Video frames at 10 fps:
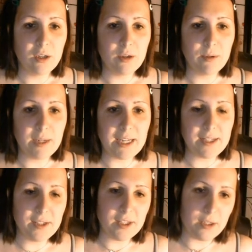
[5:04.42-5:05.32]
We're here
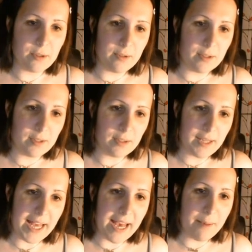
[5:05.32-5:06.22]
to do a
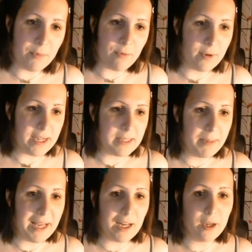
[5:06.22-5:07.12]
hemorrhoid
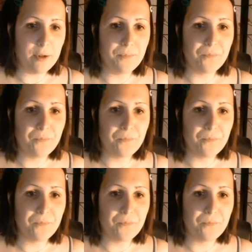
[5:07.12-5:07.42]
pillow.